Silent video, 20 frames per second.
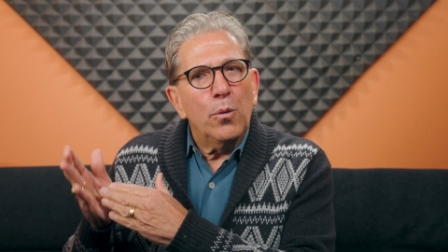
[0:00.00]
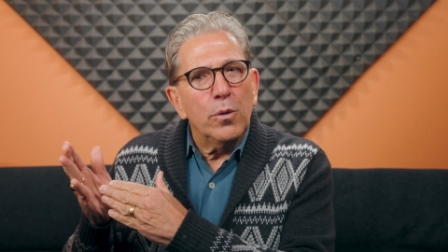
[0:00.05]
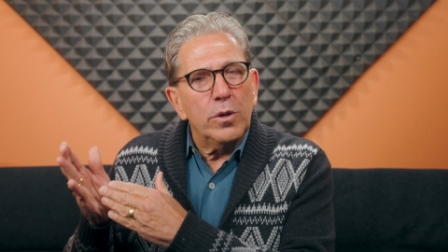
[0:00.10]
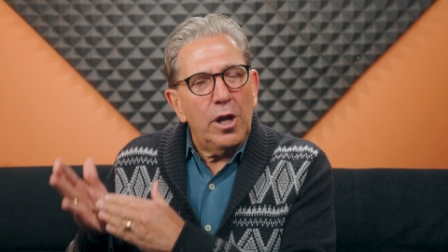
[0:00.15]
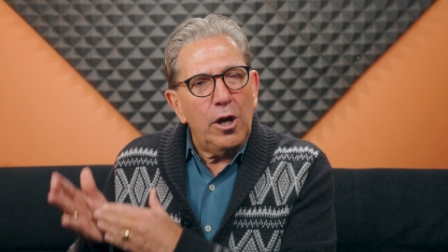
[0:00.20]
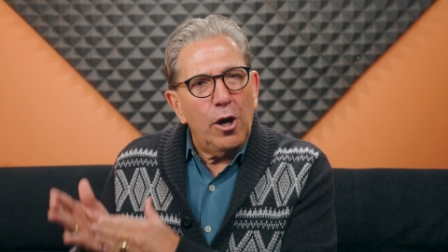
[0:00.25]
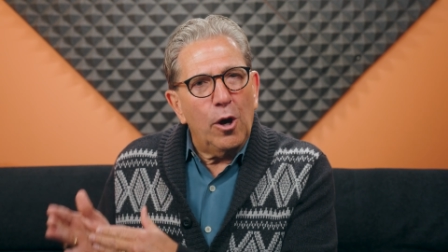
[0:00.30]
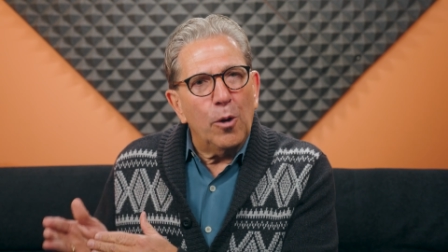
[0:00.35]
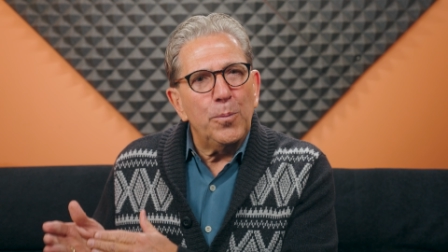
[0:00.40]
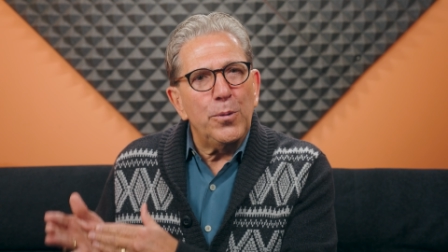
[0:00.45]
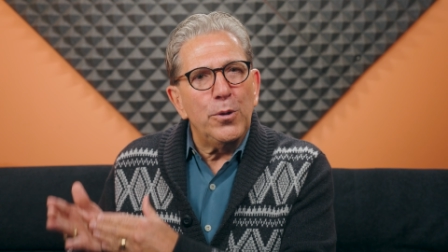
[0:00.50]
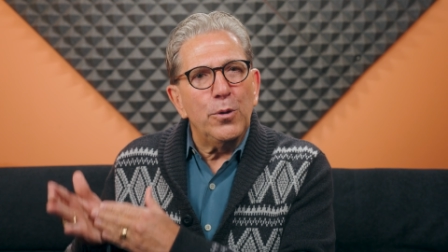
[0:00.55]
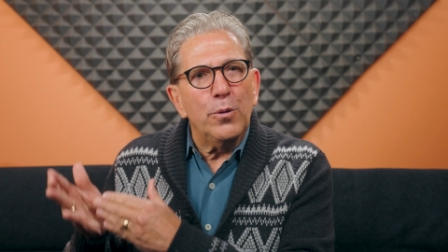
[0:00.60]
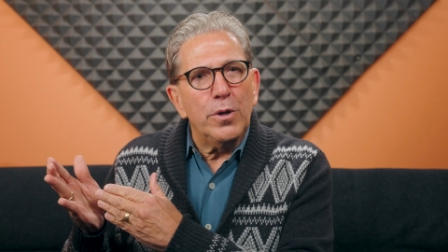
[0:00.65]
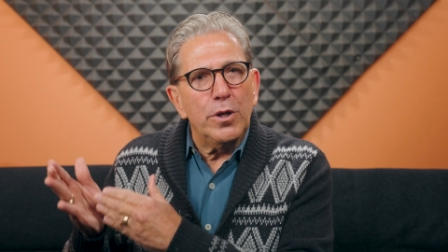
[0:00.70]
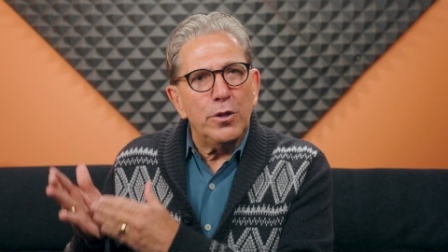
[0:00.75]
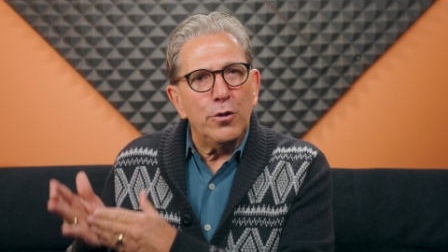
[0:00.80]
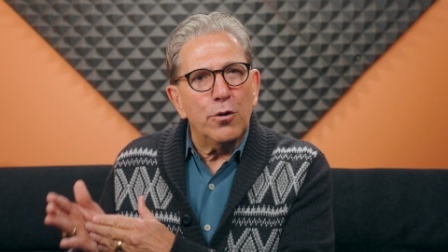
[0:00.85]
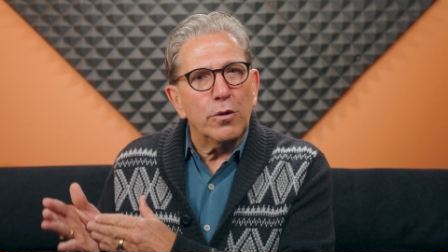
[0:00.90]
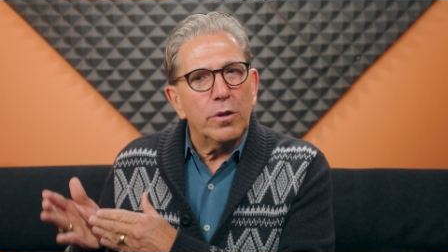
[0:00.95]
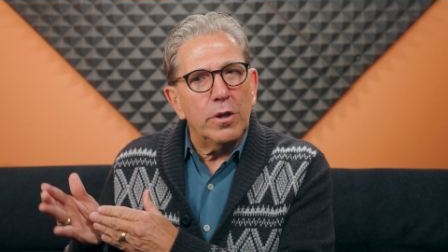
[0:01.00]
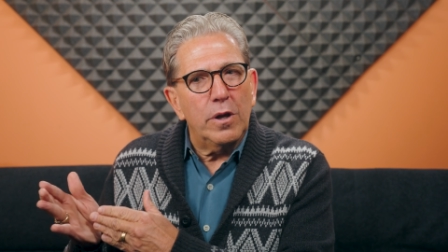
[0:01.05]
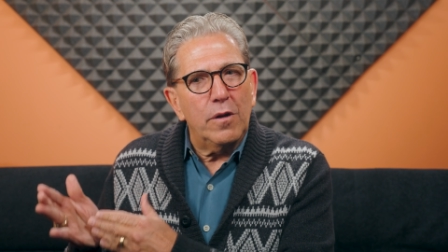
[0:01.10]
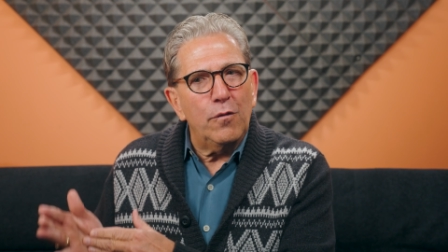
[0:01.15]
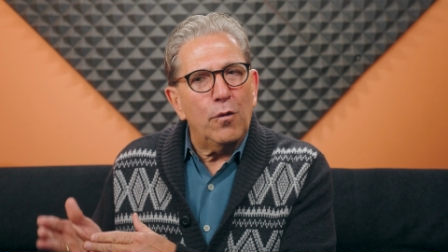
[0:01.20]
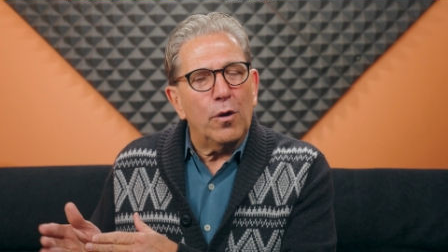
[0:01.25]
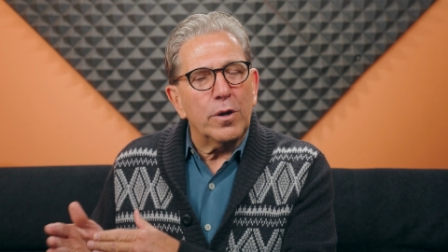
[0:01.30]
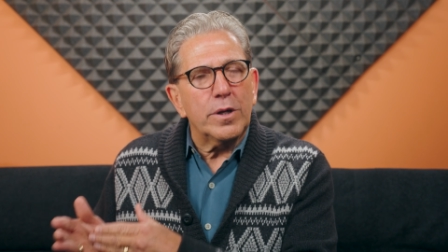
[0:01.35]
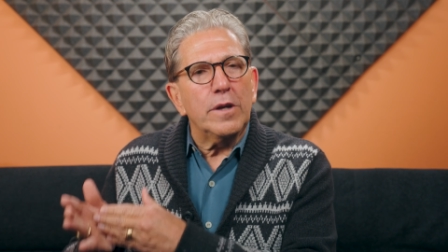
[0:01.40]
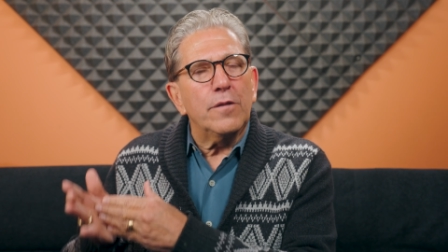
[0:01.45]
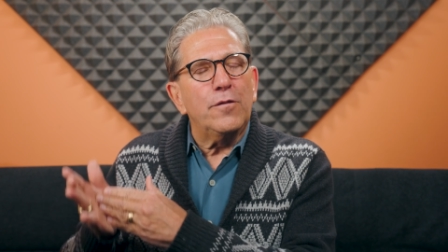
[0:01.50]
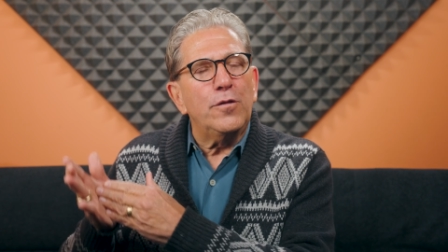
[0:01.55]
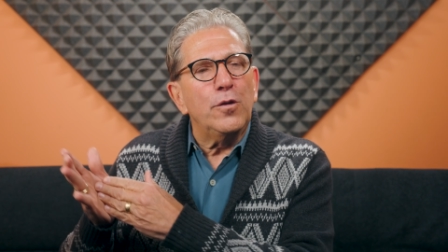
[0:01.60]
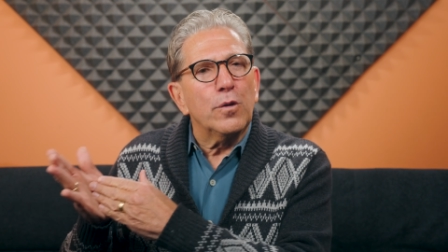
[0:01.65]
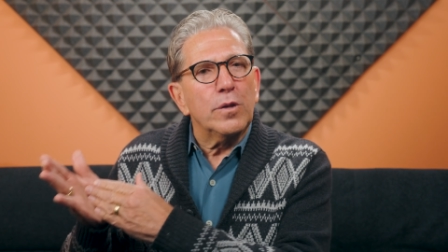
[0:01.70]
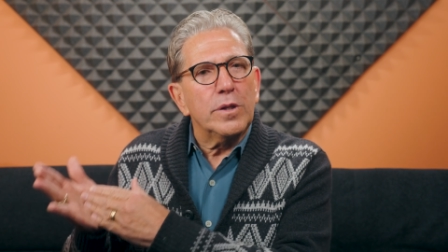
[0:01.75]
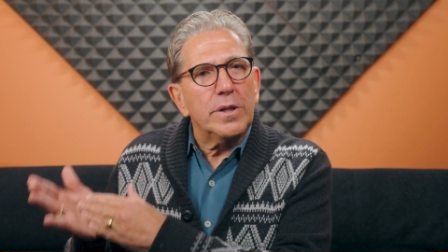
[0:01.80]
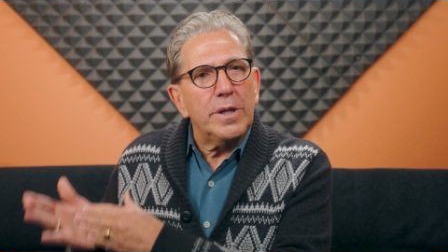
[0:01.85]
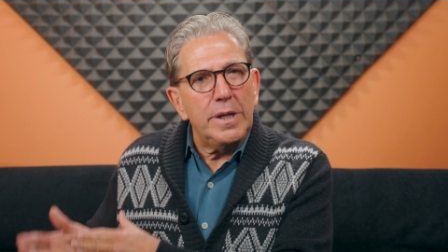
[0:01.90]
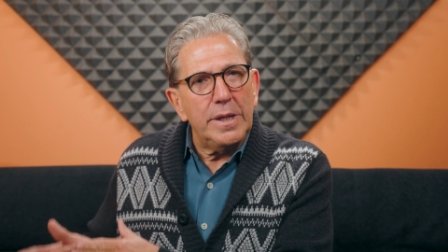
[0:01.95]
will help you in your love walk if
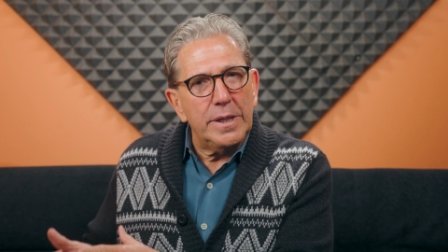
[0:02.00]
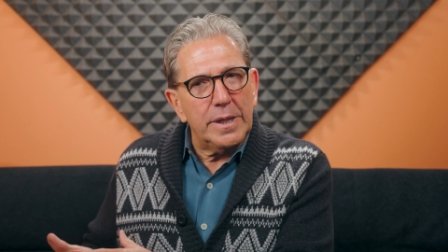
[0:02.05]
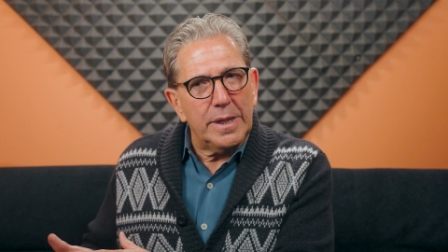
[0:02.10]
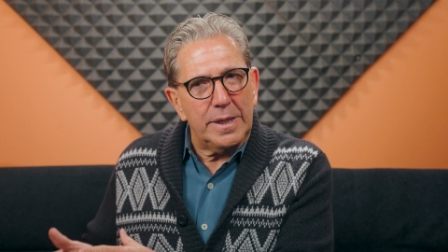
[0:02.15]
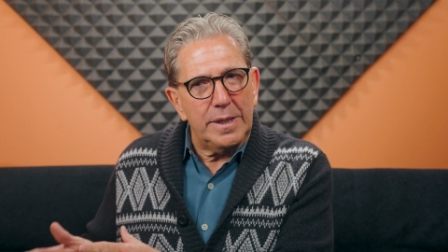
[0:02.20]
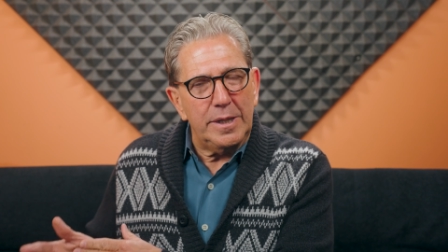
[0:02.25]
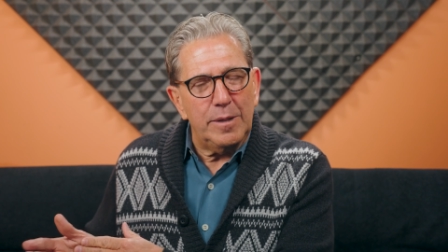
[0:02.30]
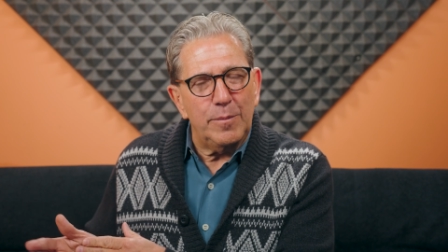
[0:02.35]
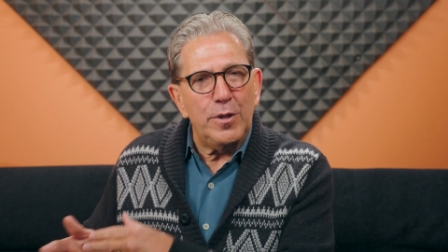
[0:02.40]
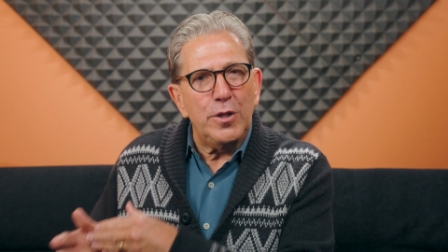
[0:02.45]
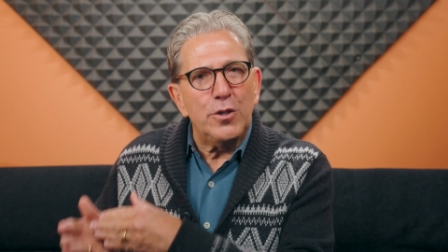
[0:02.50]
you'll lean on Him.